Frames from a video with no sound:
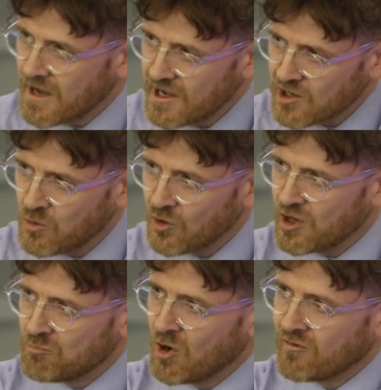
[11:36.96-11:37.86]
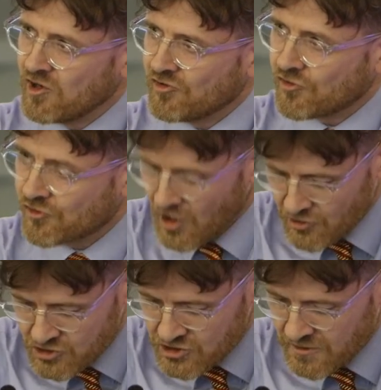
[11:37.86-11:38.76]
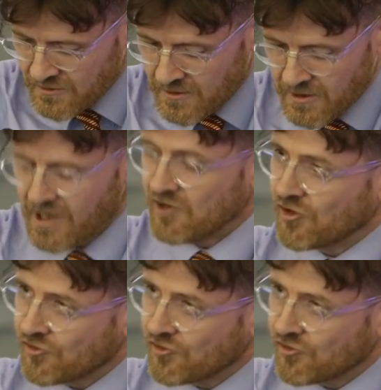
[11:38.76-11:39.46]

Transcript: Inequality and poverty is a scourge. It's a